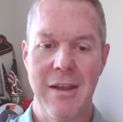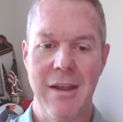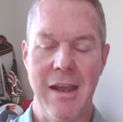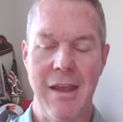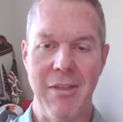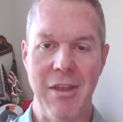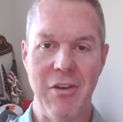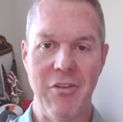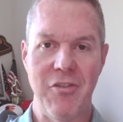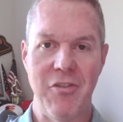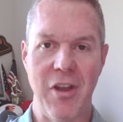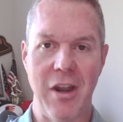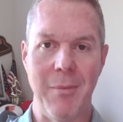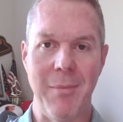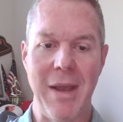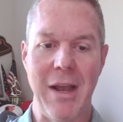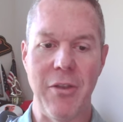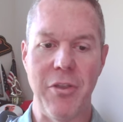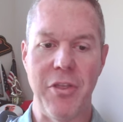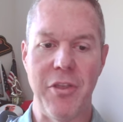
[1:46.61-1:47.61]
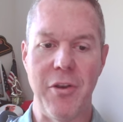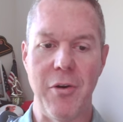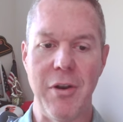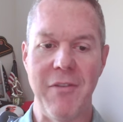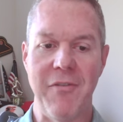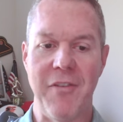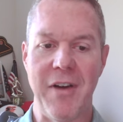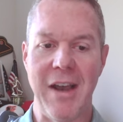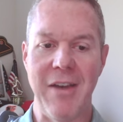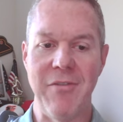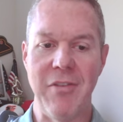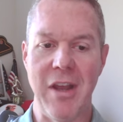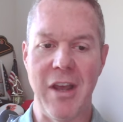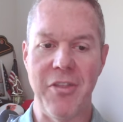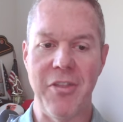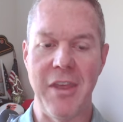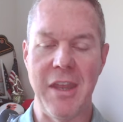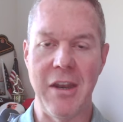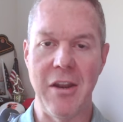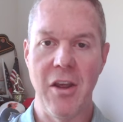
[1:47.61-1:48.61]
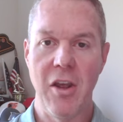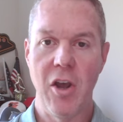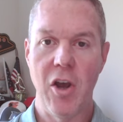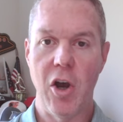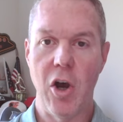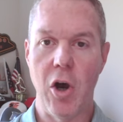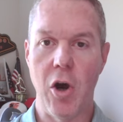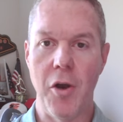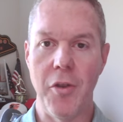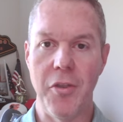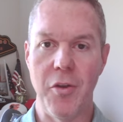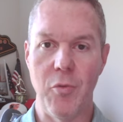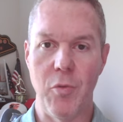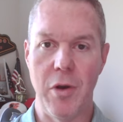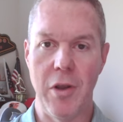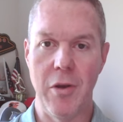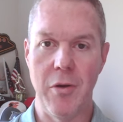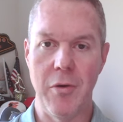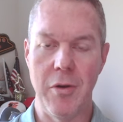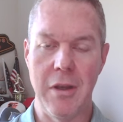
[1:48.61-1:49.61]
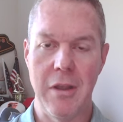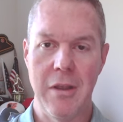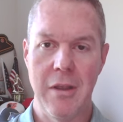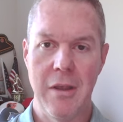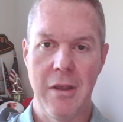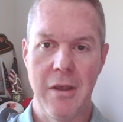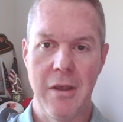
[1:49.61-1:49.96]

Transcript: and they shut them out 35-0 on the road.